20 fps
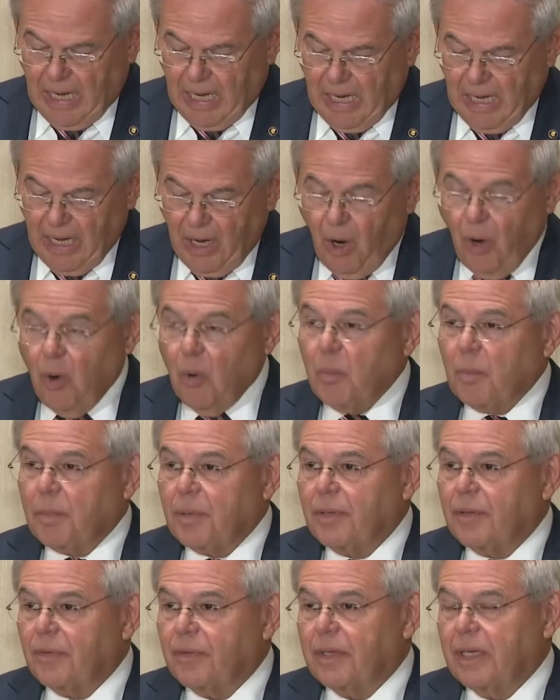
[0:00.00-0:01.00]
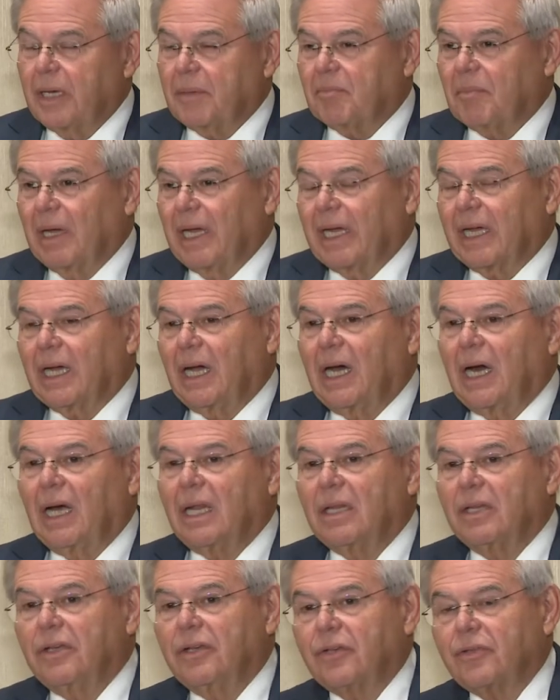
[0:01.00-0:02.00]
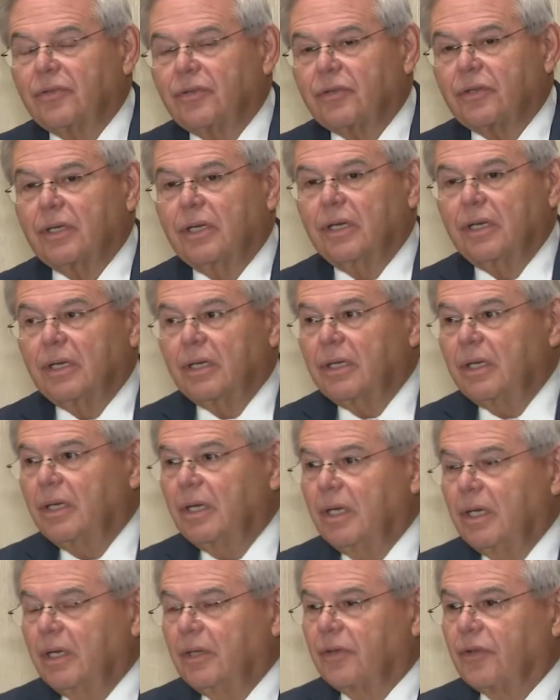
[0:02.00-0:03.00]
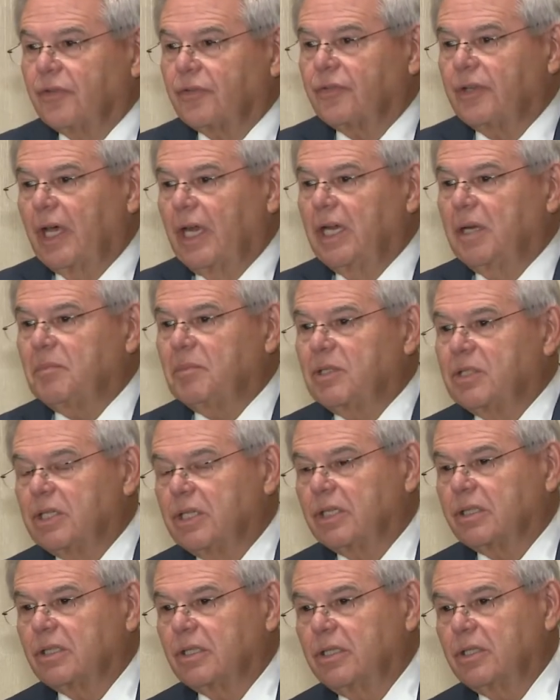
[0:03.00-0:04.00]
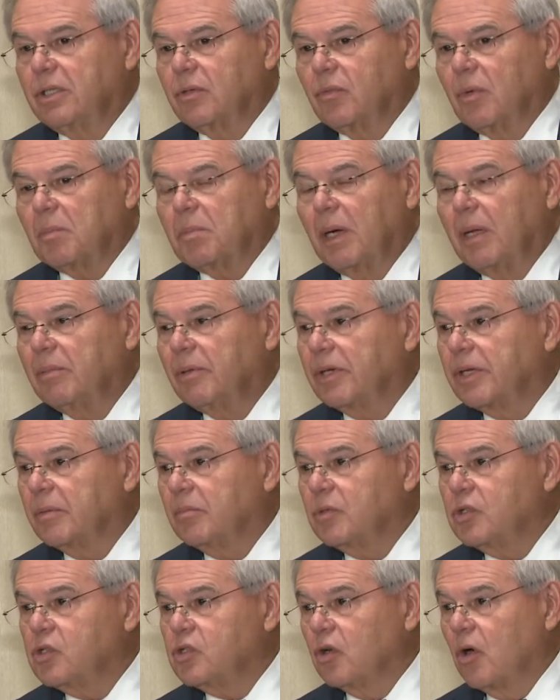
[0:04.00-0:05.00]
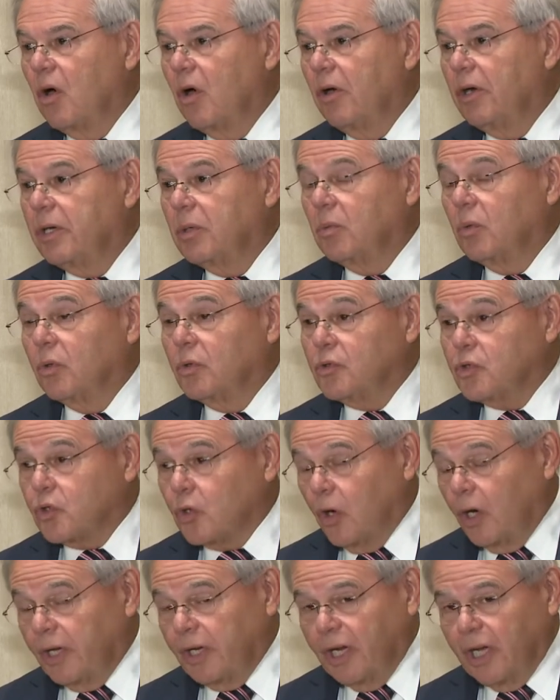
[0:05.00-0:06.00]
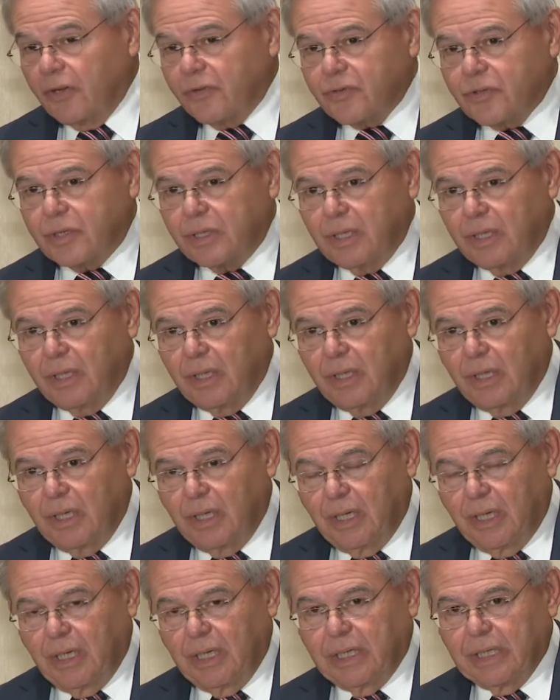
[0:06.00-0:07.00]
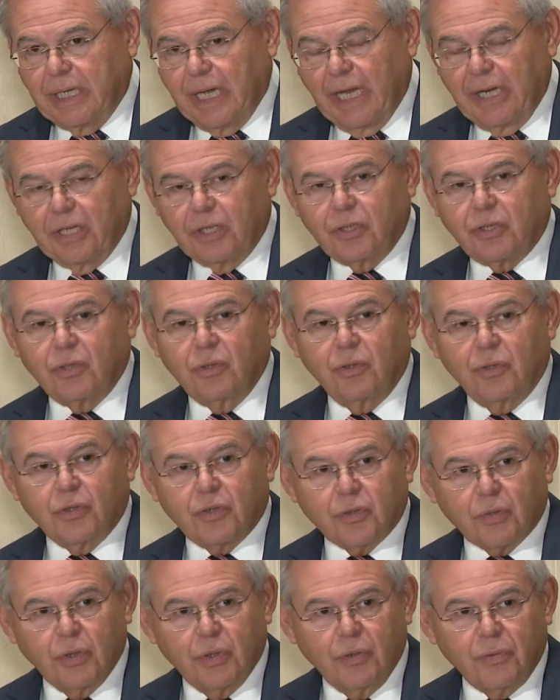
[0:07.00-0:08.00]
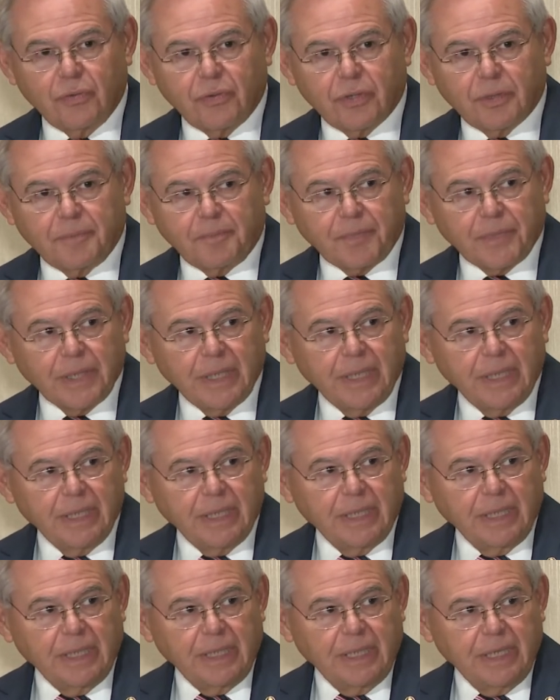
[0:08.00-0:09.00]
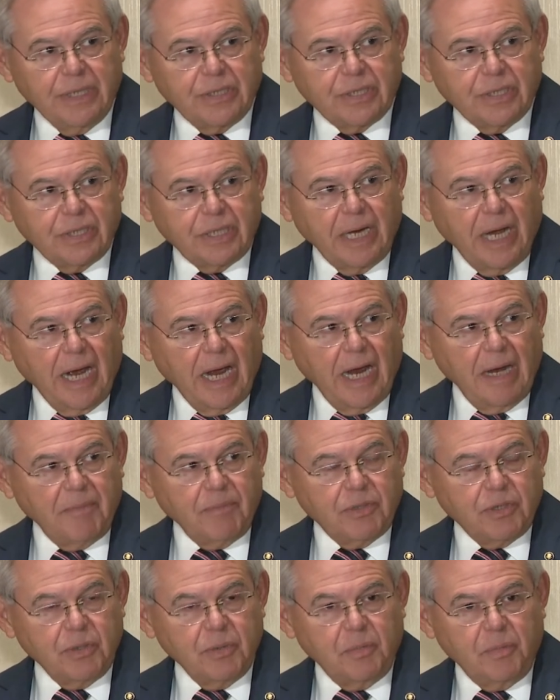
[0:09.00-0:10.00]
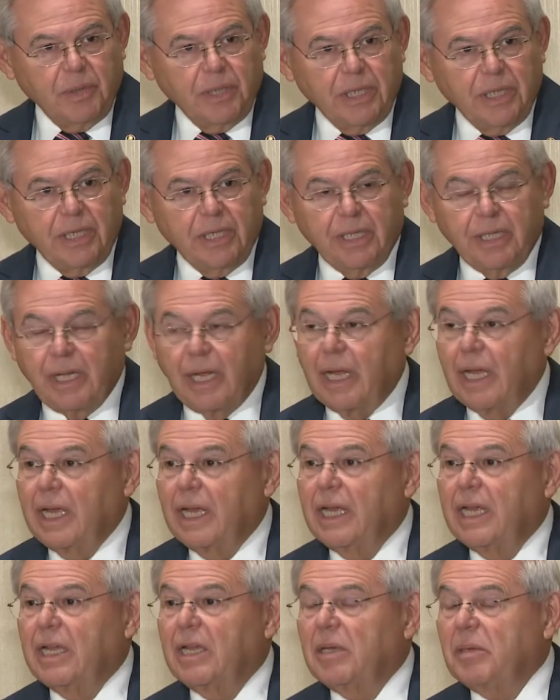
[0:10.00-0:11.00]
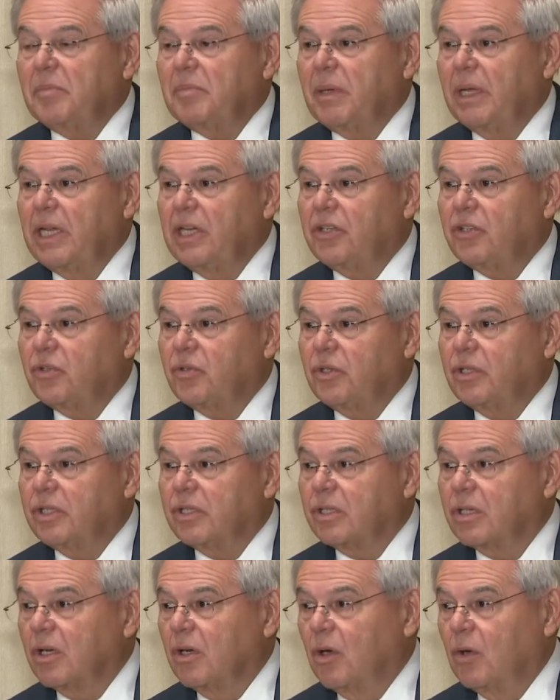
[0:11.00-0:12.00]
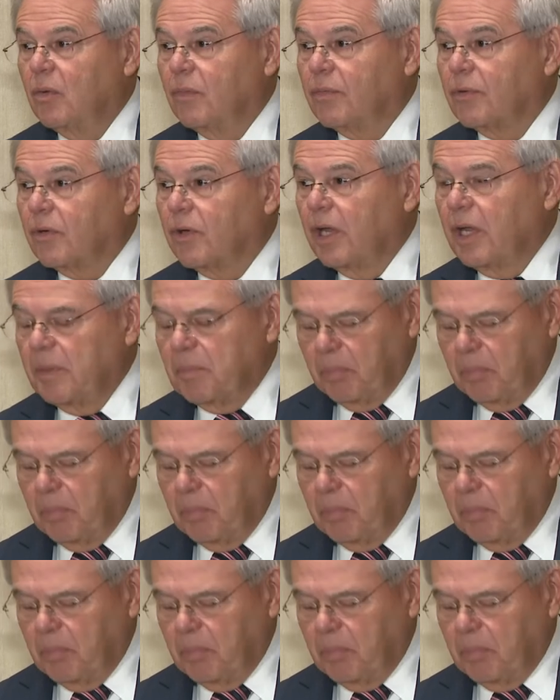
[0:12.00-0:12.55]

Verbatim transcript: I hope that my colleagues uh, in the Senate, particularly in the Republican majority, will join us in getting to the truth it's a time to be a patriot over a